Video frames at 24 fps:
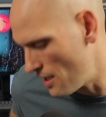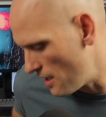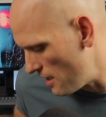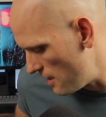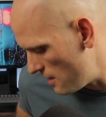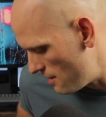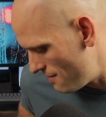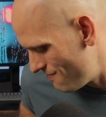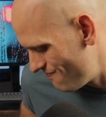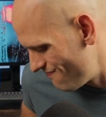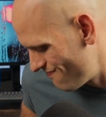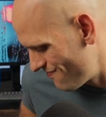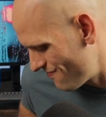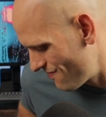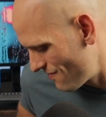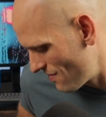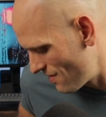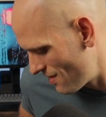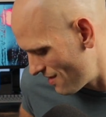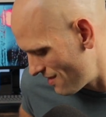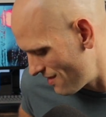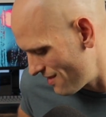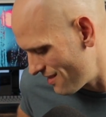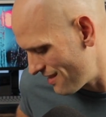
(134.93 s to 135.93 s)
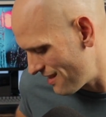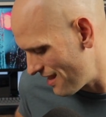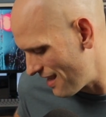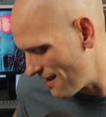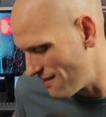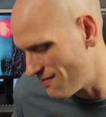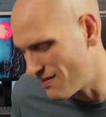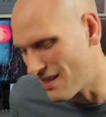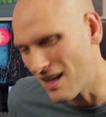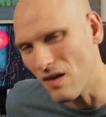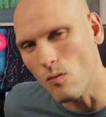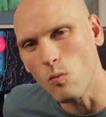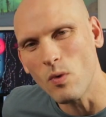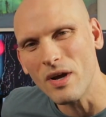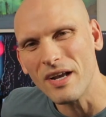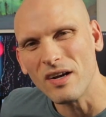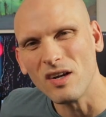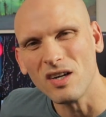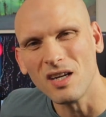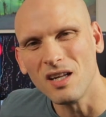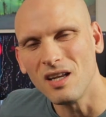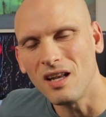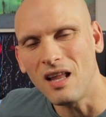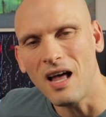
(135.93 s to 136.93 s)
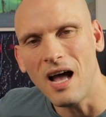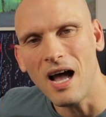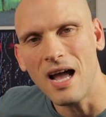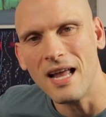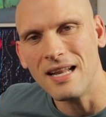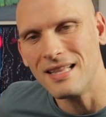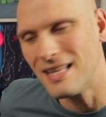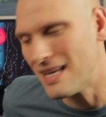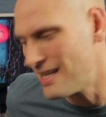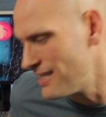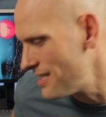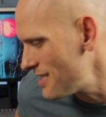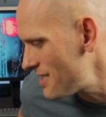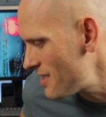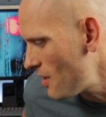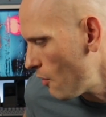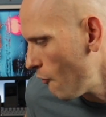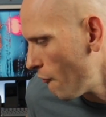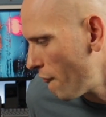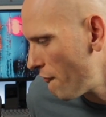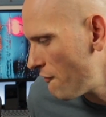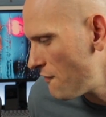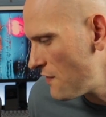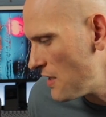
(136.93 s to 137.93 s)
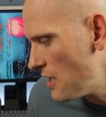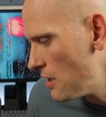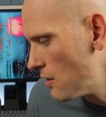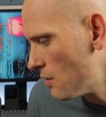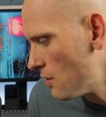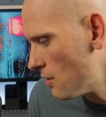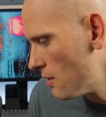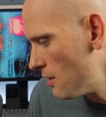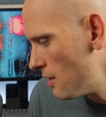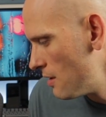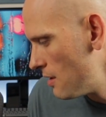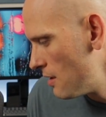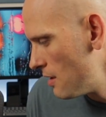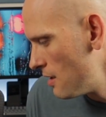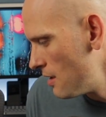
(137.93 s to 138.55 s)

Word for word: They, they, they wiggle a lot and they just don't feel,